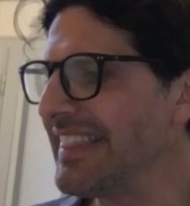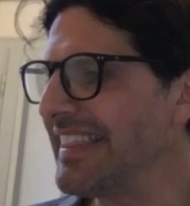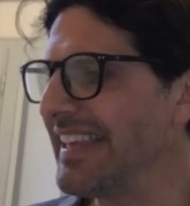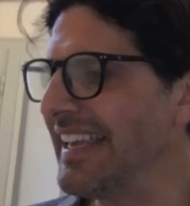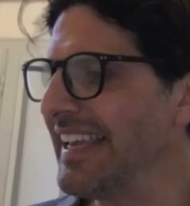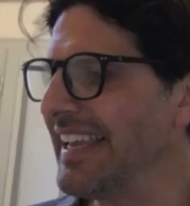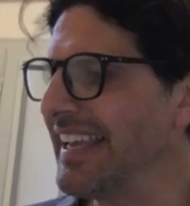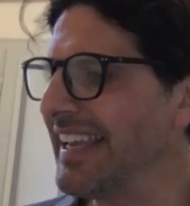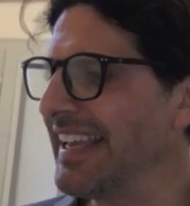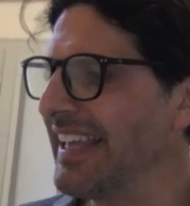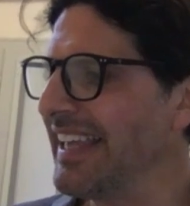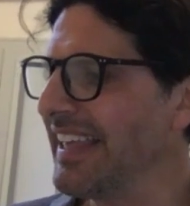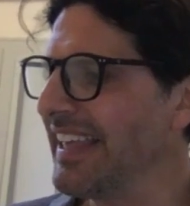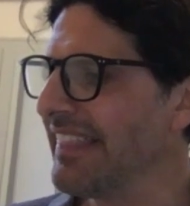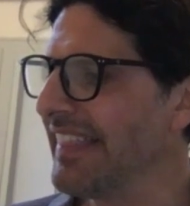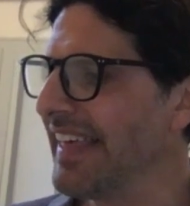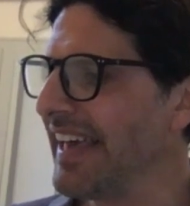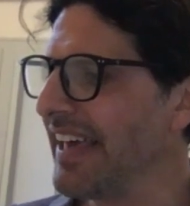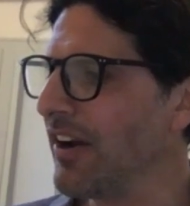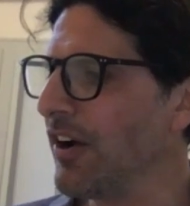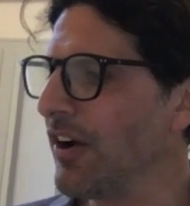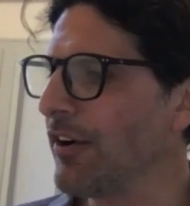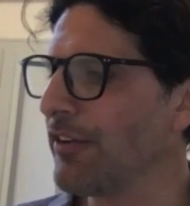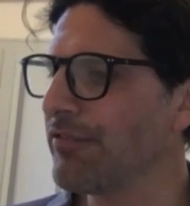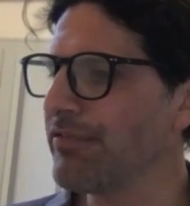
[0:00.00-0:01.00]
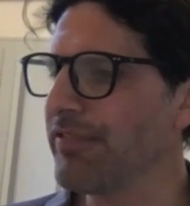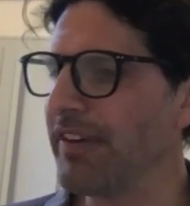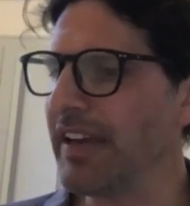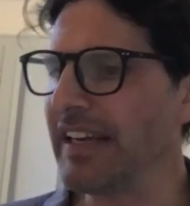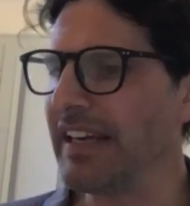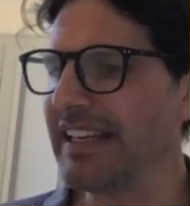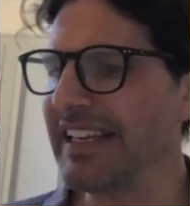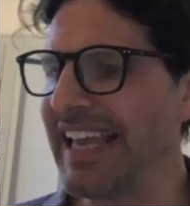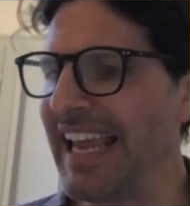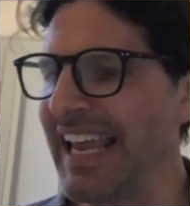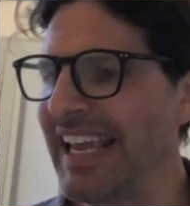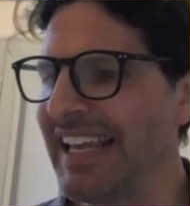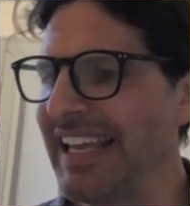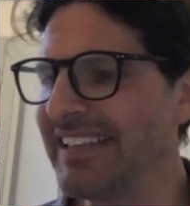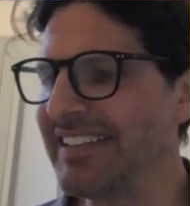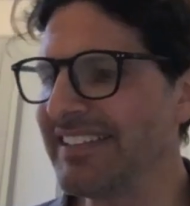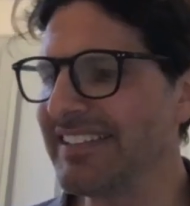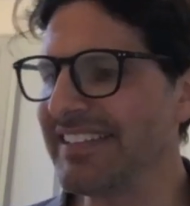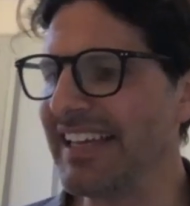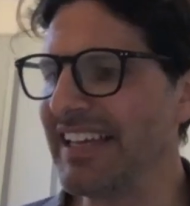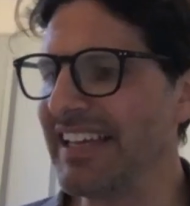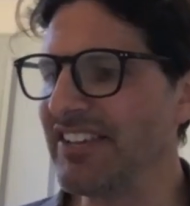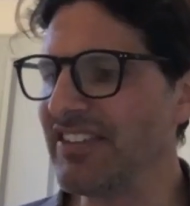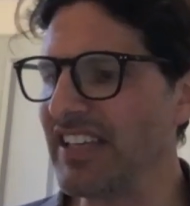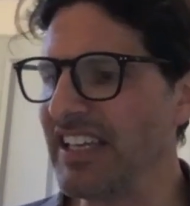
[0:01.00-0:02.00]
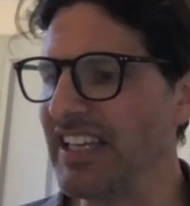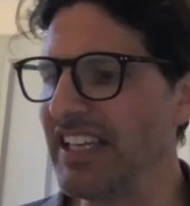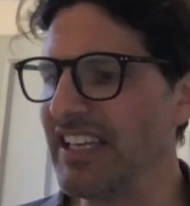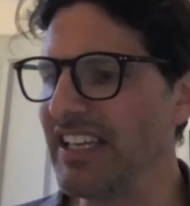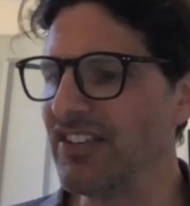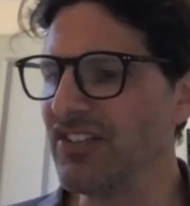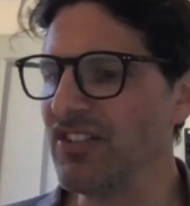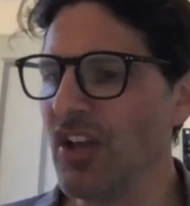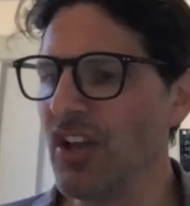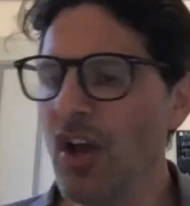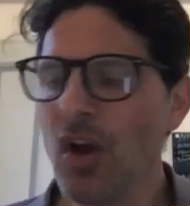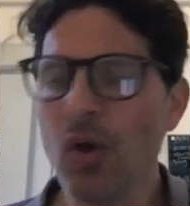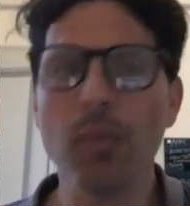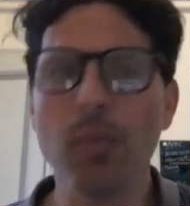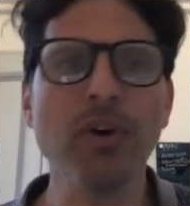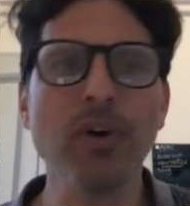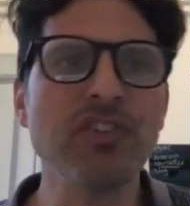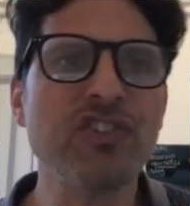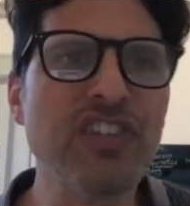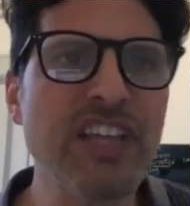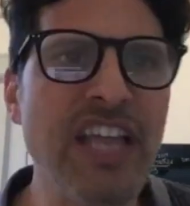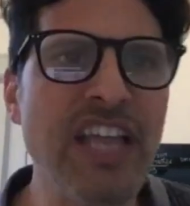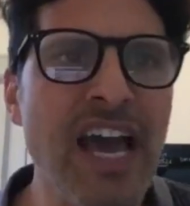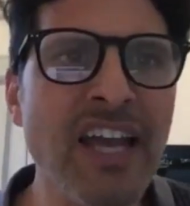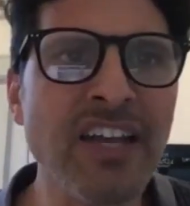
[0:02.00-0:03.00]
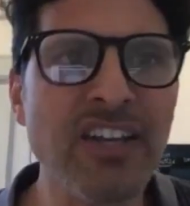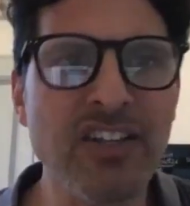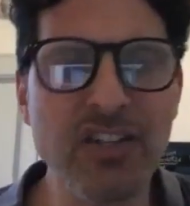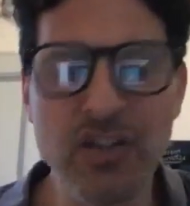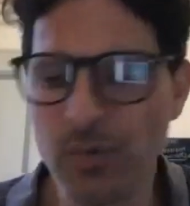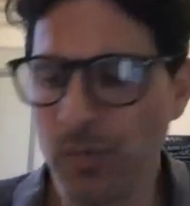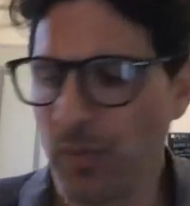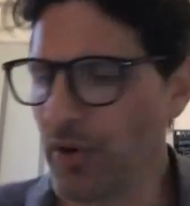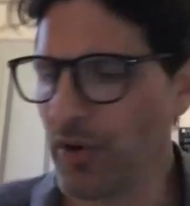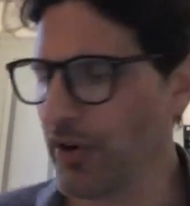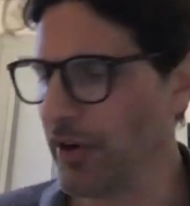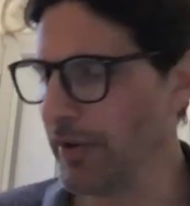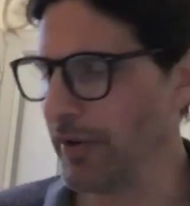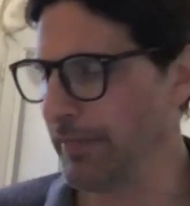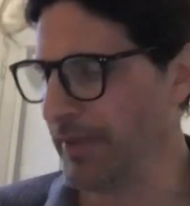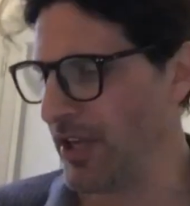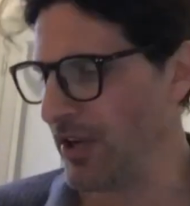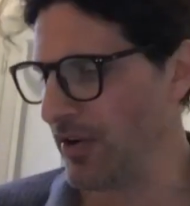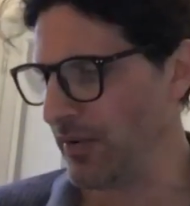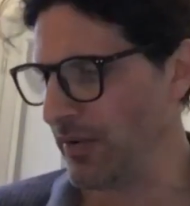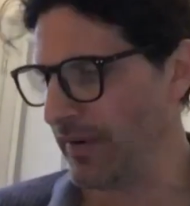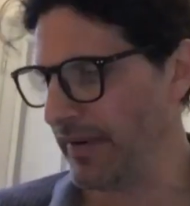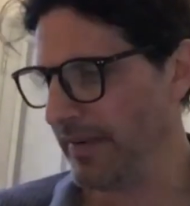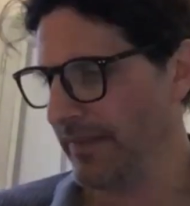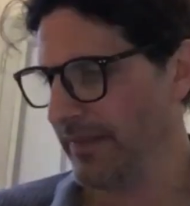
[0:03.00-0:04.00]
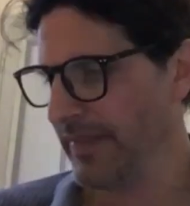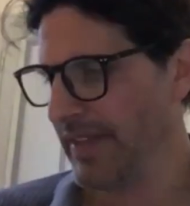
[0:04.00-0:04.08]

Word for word: thing that our friend Galen says is once you got it, you were immune.